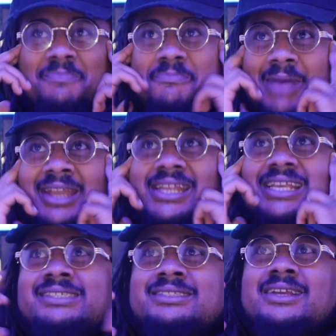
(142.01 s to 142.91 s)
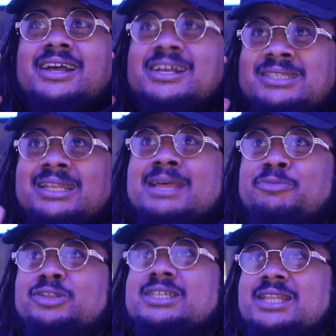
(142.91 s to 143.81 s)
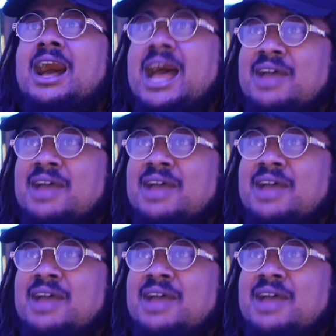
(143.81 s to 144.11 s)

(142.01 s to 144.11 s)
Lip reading: man is a celebrity now.